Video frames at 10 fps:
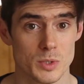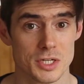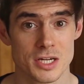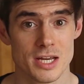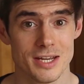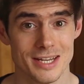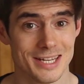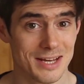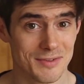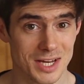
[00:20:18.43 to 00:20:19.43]
which it
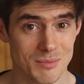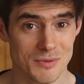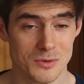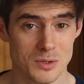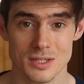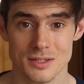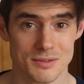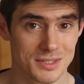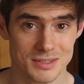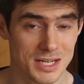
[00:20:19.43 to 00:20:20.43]
had never done before,
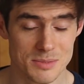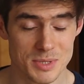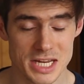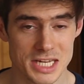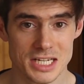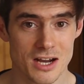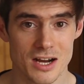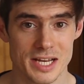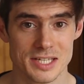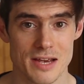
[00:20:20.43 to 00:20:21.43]
and has been hitting
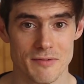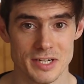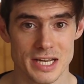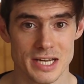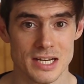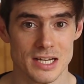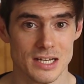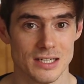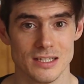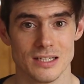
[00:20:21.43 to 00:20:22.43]
highs every day
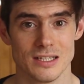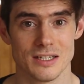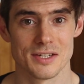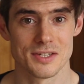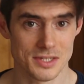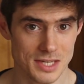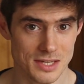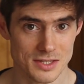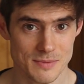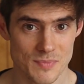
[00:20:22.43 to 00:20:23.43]

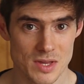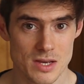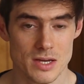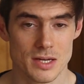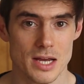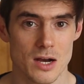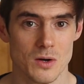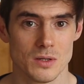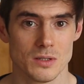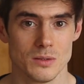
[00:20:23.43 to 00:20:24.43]
since.
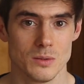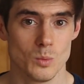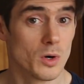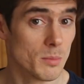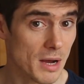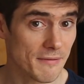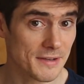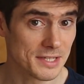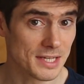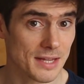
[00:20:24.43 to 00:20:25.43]
Now, Warren
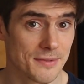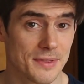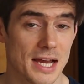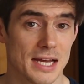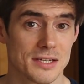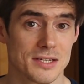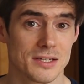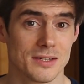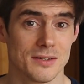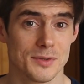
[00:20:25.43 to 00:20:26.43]
Buffett said that
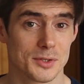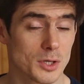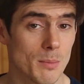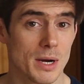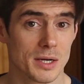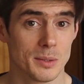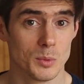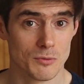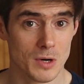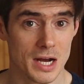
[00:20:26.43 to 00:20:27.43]
the stock market
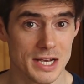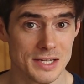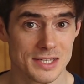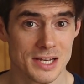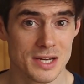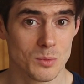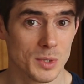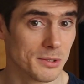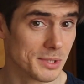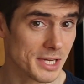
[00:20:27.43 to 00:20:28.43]
would rise
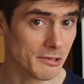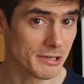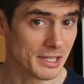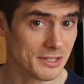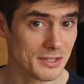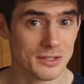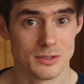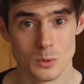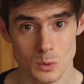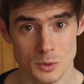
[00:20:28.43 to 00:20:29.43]
whether it was Hillary
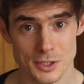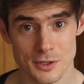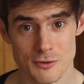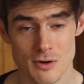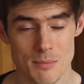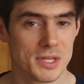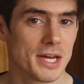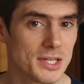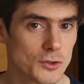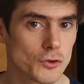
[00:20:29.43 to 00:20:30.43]
Clinton or Donald Trump, and
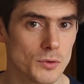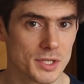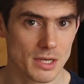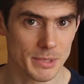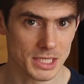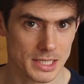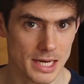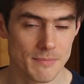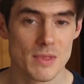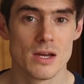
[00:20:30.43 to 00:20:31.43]
that is true to some
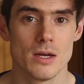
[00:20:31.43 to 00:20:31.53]
extent,